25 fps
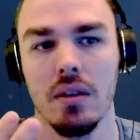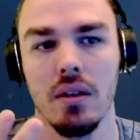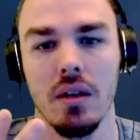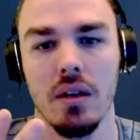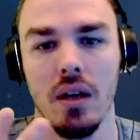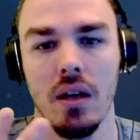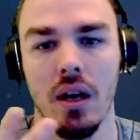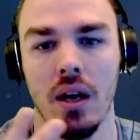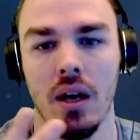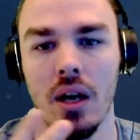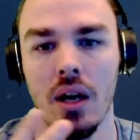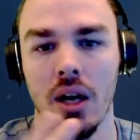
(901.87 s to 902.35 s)

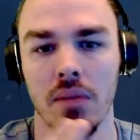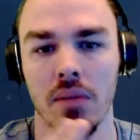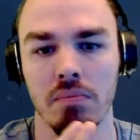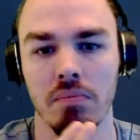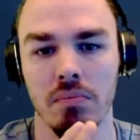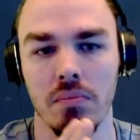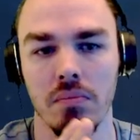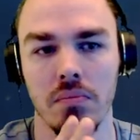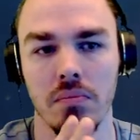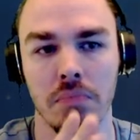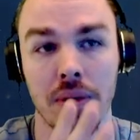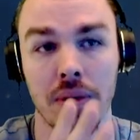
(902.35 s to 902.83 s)
But
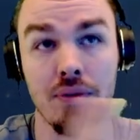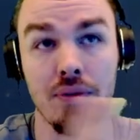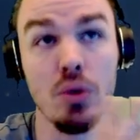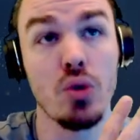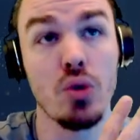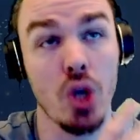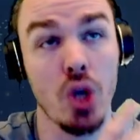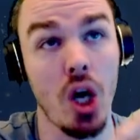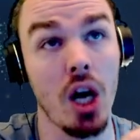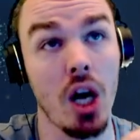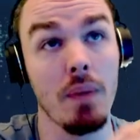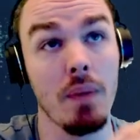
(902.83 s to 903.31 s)
if you
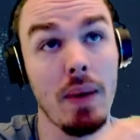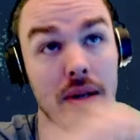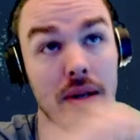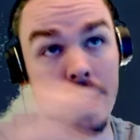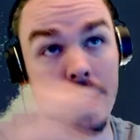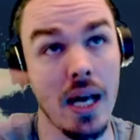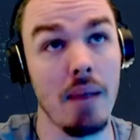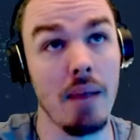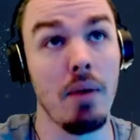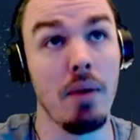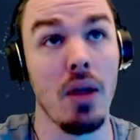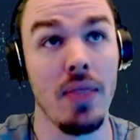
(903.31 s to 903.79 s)
talk about
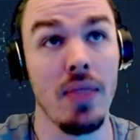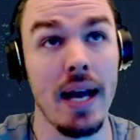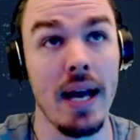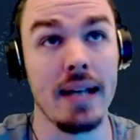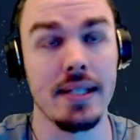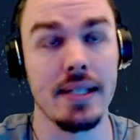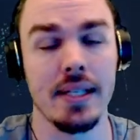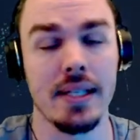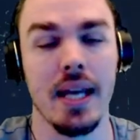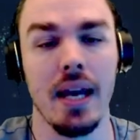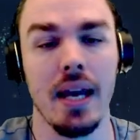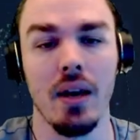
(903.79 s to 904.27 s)
time on that
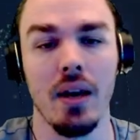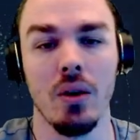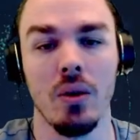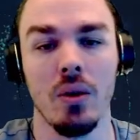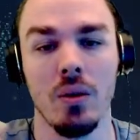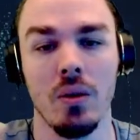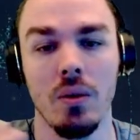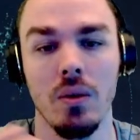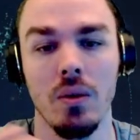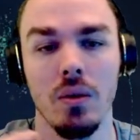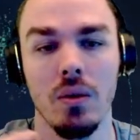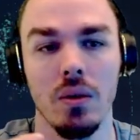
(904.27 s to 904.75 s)

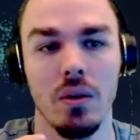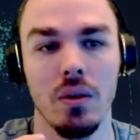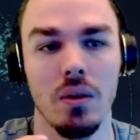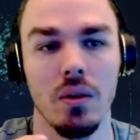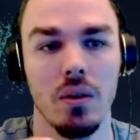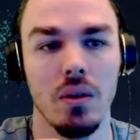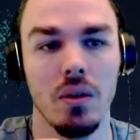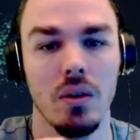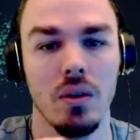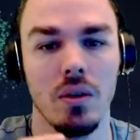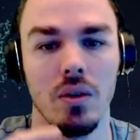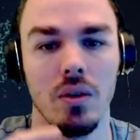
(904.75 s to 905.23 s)
scale,
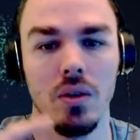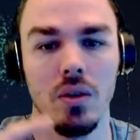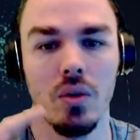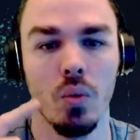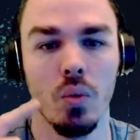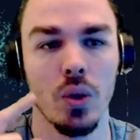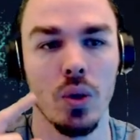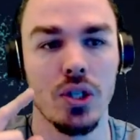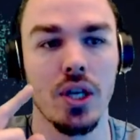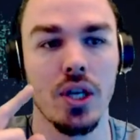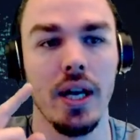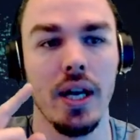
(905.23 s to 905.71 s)

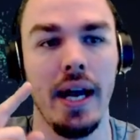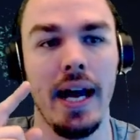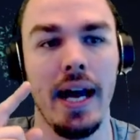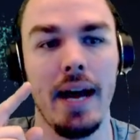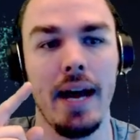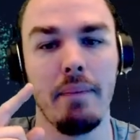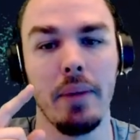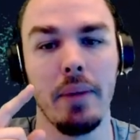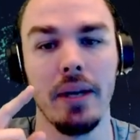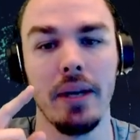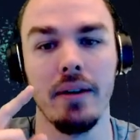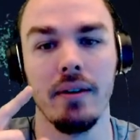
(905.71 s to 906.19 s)
what's going to
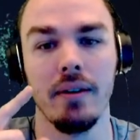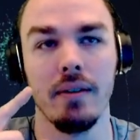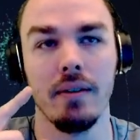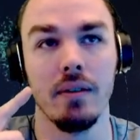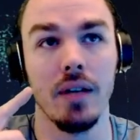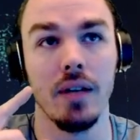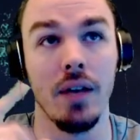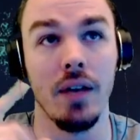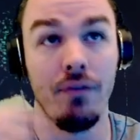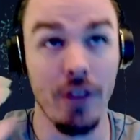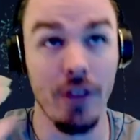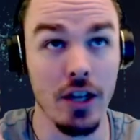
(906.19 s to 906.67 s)
happen
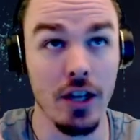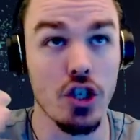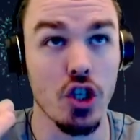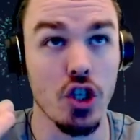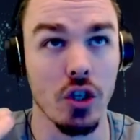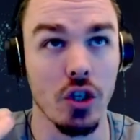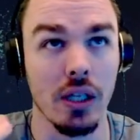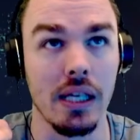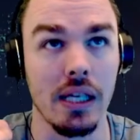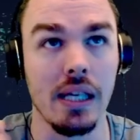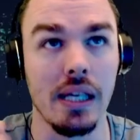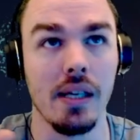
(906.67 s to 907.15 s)

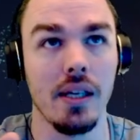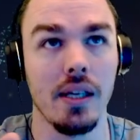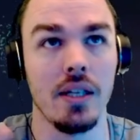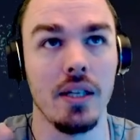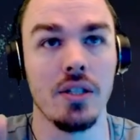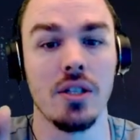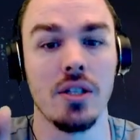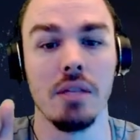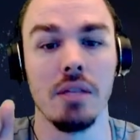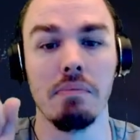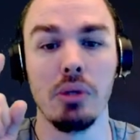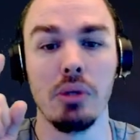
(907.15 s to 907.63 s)
eventually
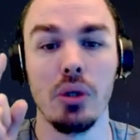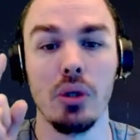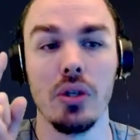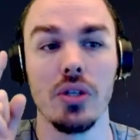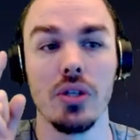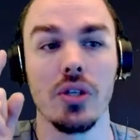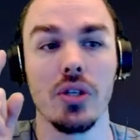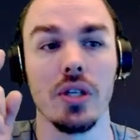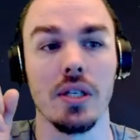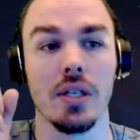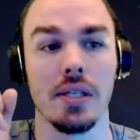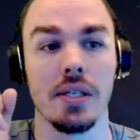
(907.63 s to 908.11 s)
is the moon
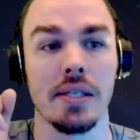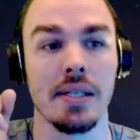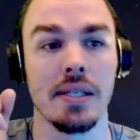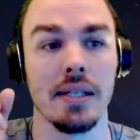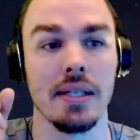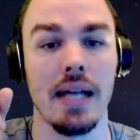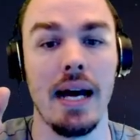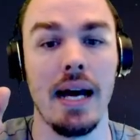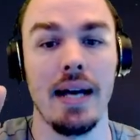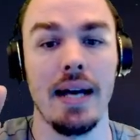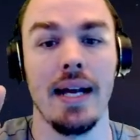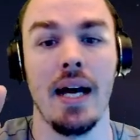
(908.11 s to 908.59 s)
is going to
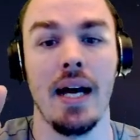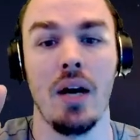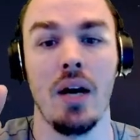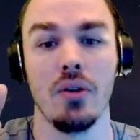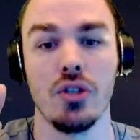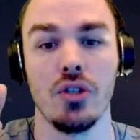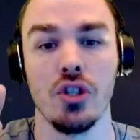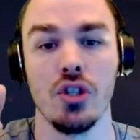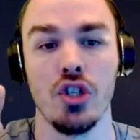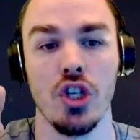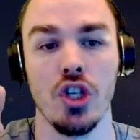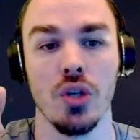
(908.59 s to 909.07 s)
slide out
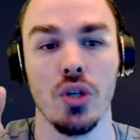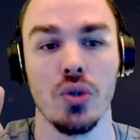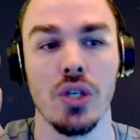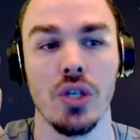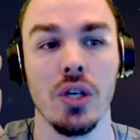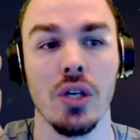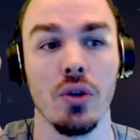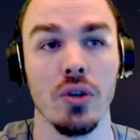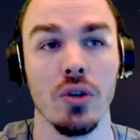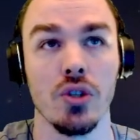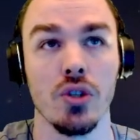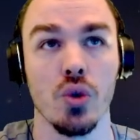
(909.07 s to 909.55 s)
to
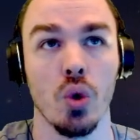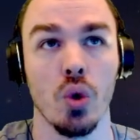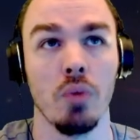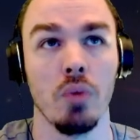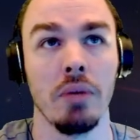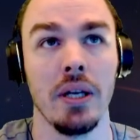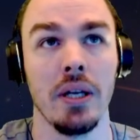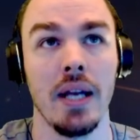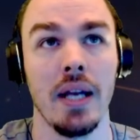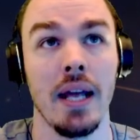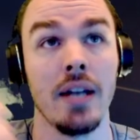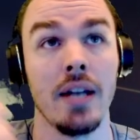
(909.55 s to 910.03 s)
geosynchronous
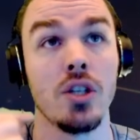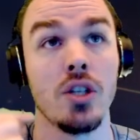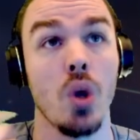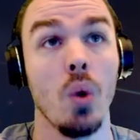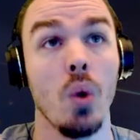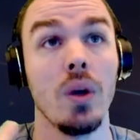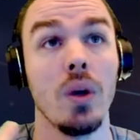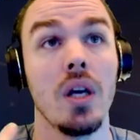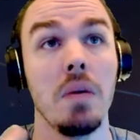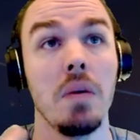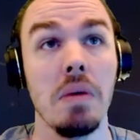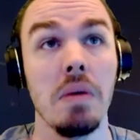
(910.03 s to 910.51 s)
orbit, and it's
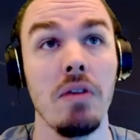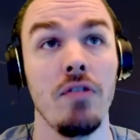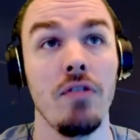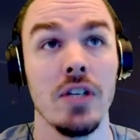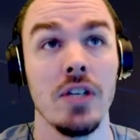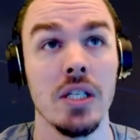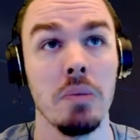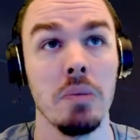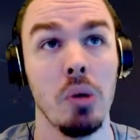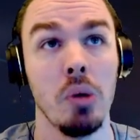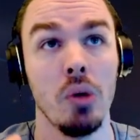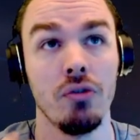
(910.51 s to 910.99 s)
only going to be
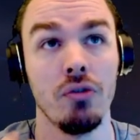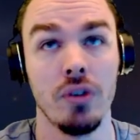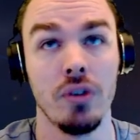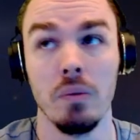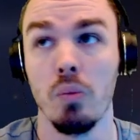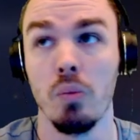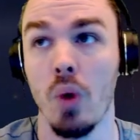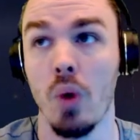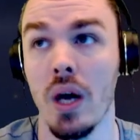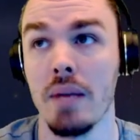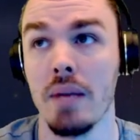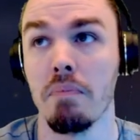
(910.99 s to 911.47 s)
visible from
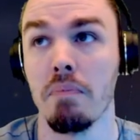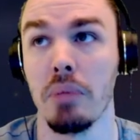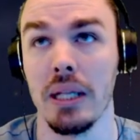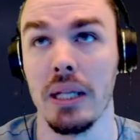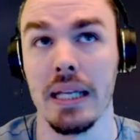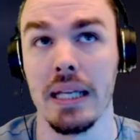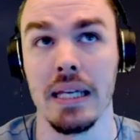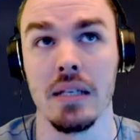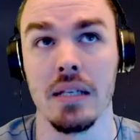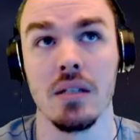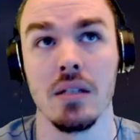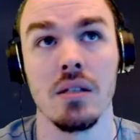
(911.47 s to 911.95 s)
one
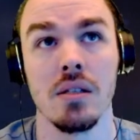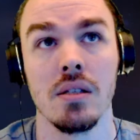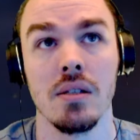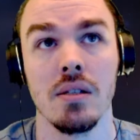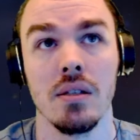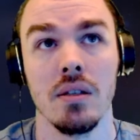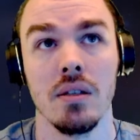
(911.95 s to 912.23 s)
place